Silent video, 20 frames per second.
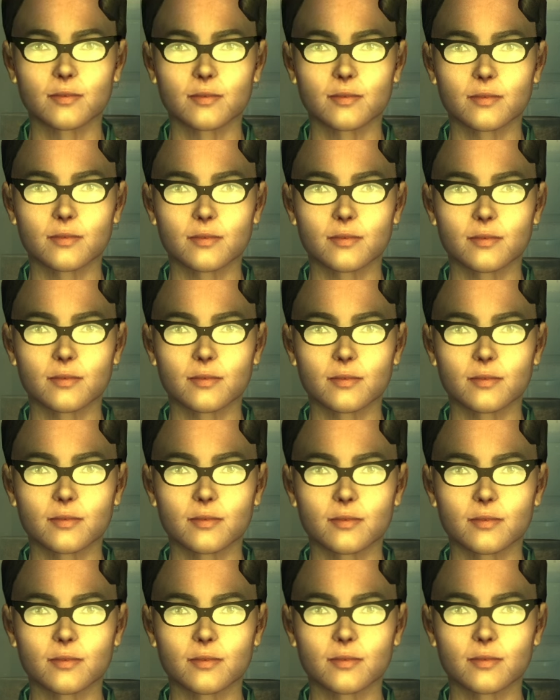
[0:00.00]

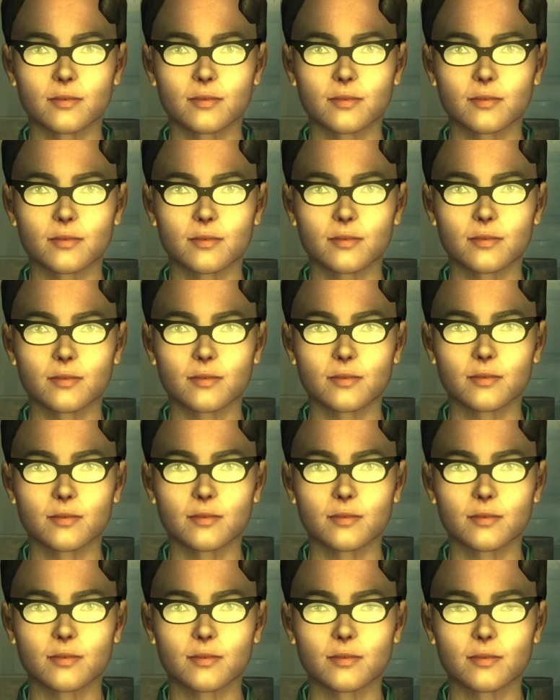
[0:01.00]

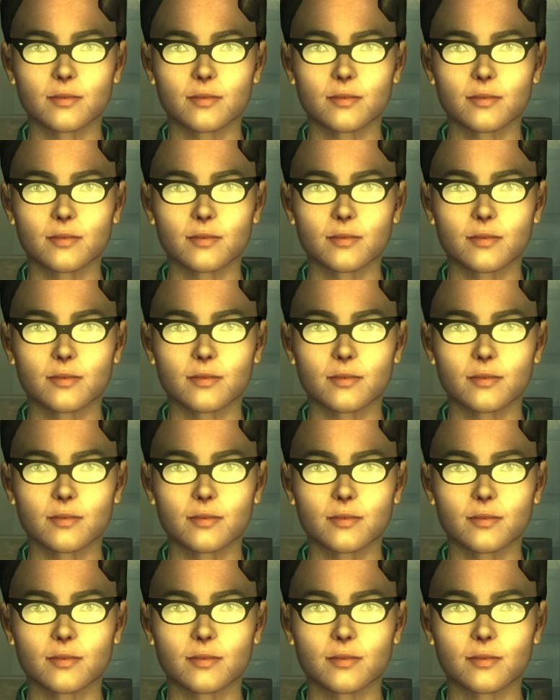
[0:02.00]

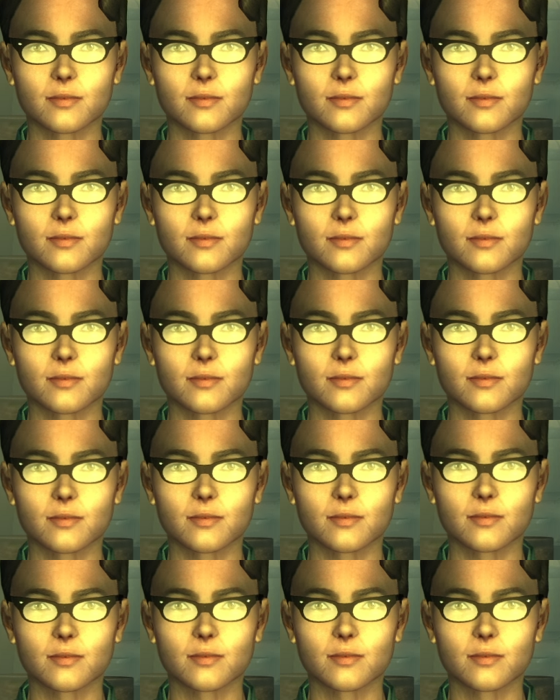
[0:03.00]

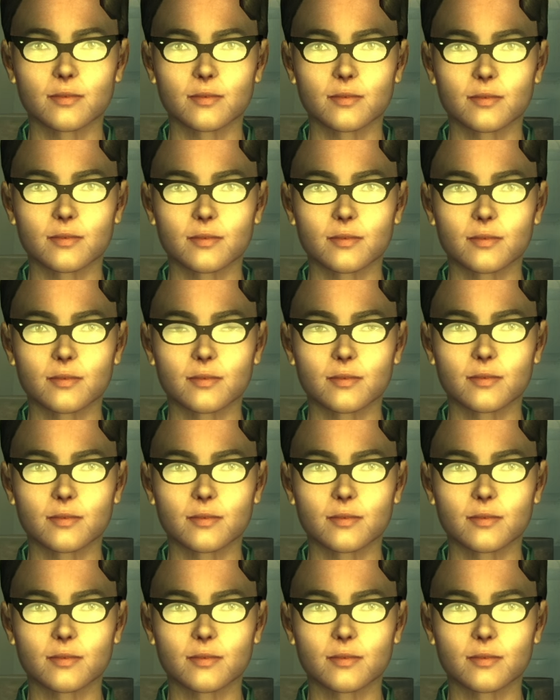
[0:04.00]
(no one is talking)